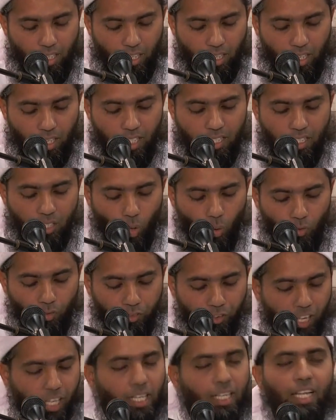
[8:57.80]
lit
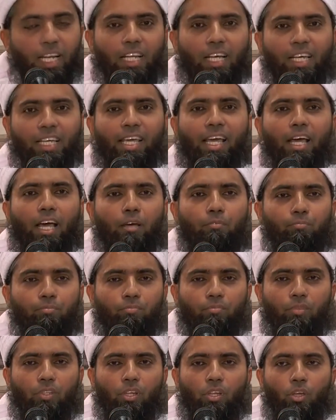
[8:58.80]
tawfiq lil qiyam.
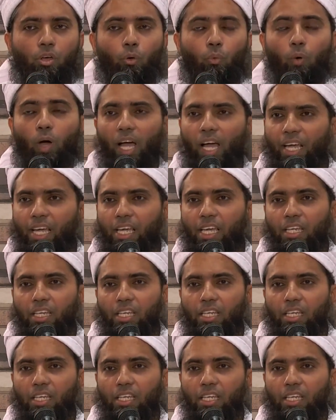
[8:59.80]
Why?